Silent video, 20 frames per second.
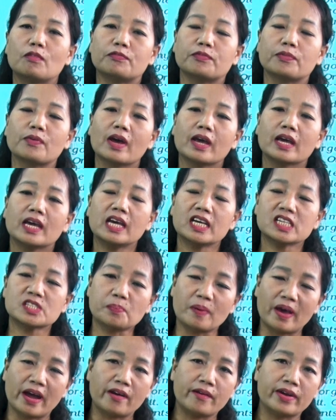of his
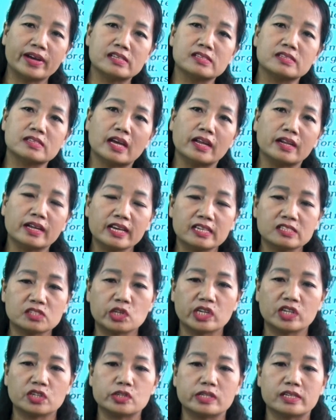parents and his
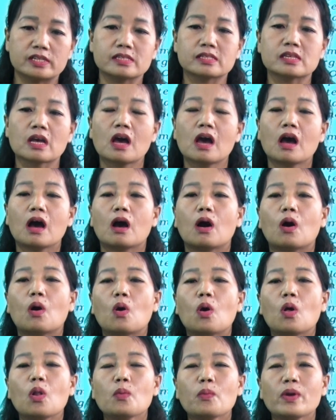teachers
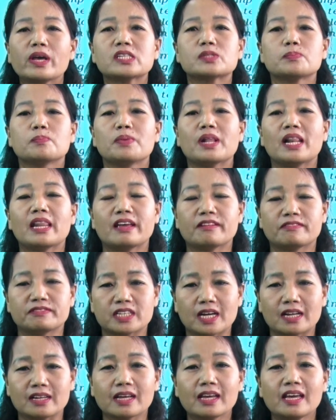always believe
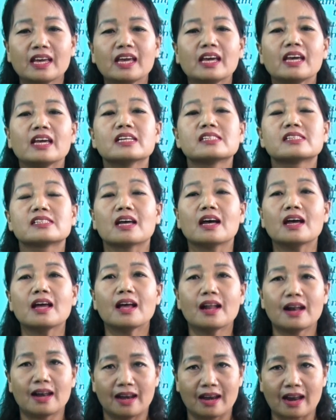that he is a
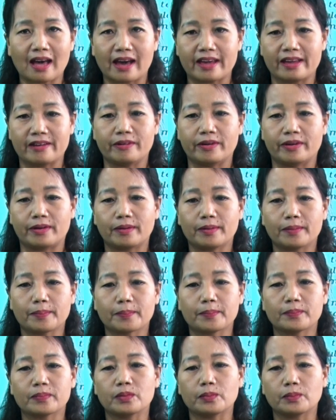liar.
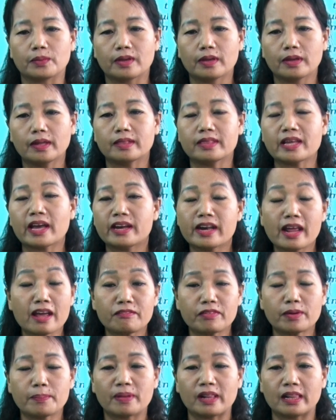Okay, they
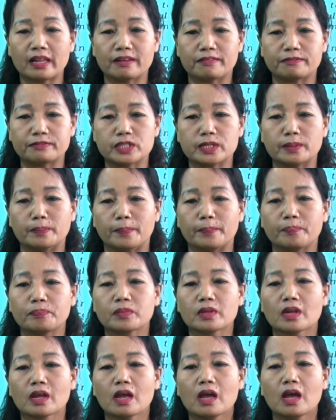never believed him.
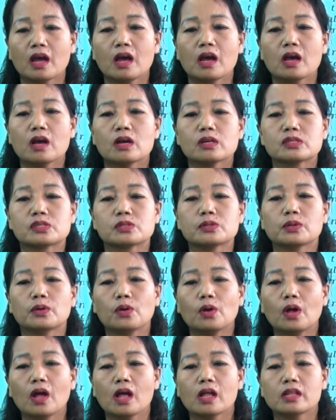
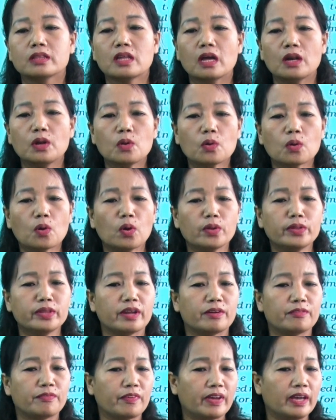So the look on
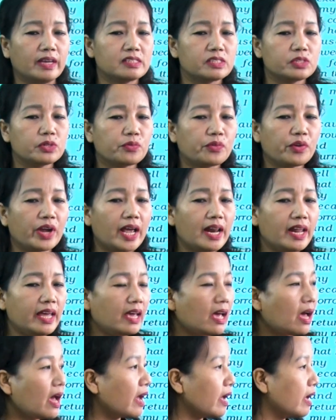their face
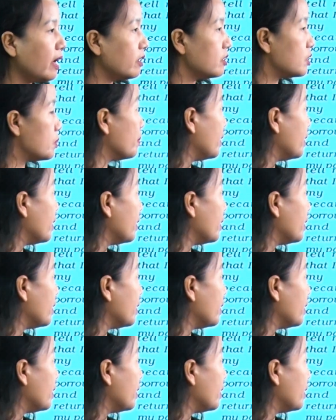really angers